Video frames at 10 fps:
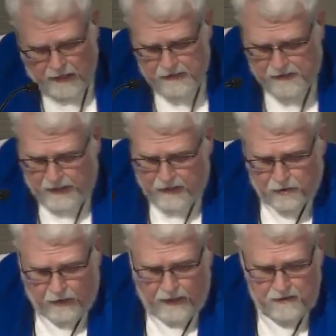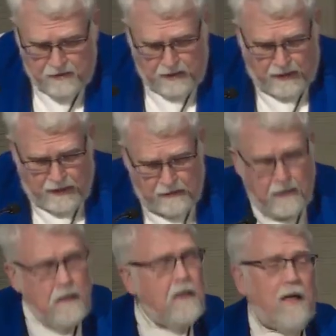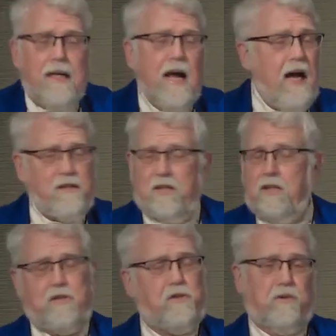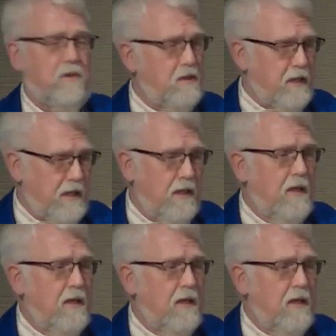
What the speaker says: Isaiah cries to God not to destroy